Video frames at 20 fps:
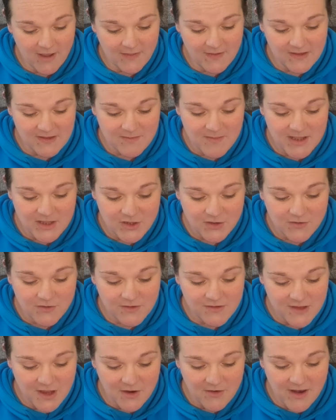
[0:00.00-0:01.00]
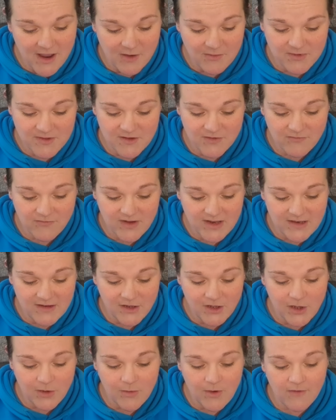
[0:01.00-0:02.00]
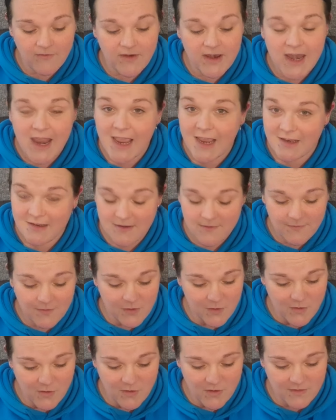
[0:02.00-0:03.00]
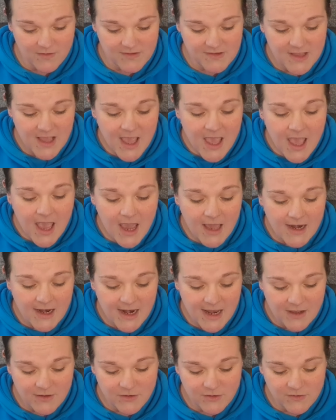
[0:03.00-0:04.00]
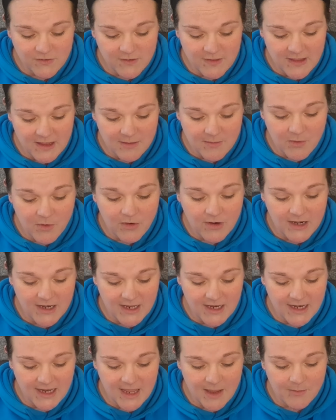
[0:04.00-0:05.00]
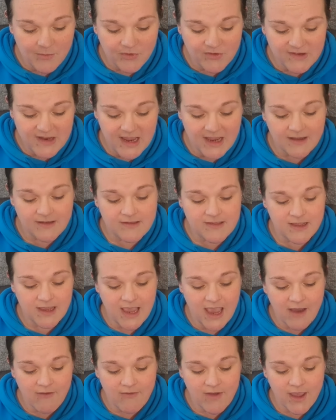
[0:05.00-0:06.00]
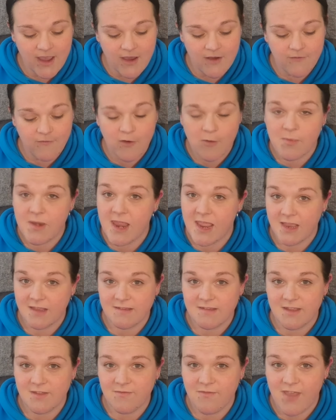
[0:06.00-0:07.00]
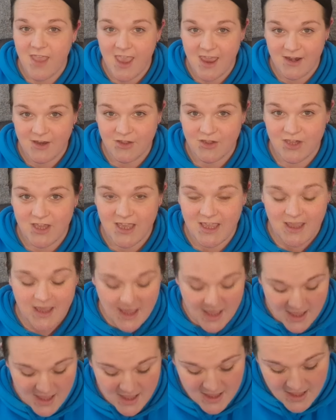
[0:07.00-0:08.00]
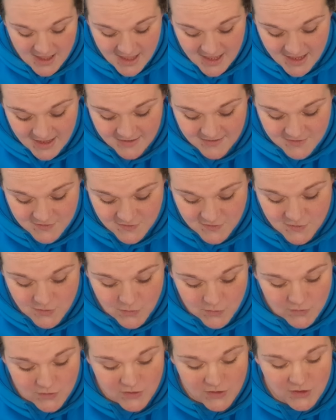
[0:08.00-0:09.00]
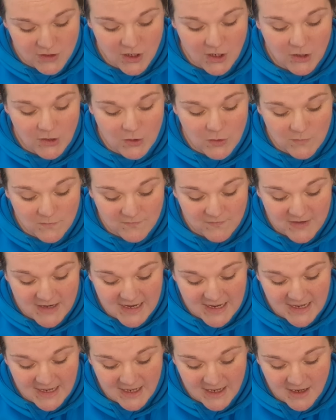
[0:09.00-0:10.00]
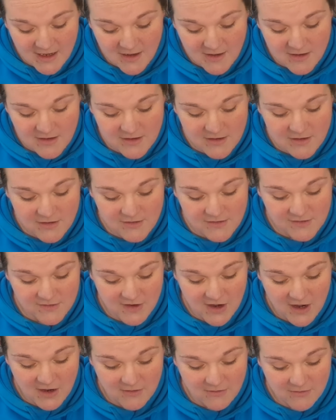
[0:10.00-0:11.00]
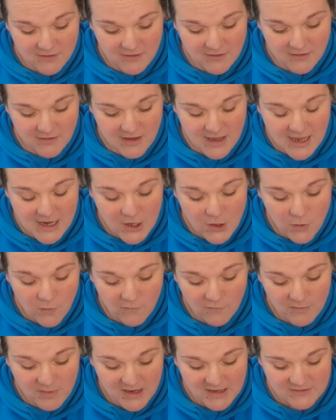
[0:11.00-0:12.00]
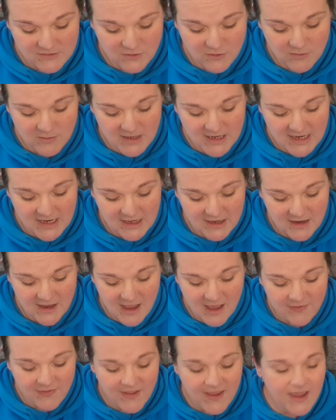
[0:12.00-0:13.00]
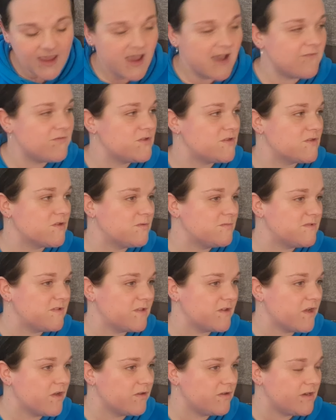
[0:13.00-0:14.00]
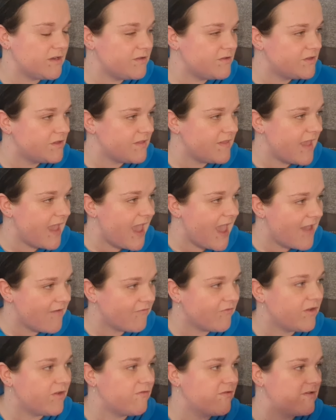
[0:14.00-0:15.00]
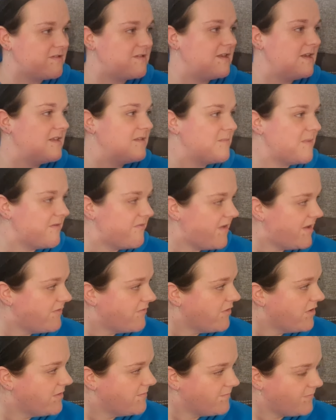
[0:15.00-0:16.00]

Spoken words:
This magical stone helps to rid you of negative thoughts and allows you to think more clearly and protects the carrier from negative energy. It is such a lovely stone. I love black tourmaline. I think I've just come to the conclusion that every crystal is my favourite.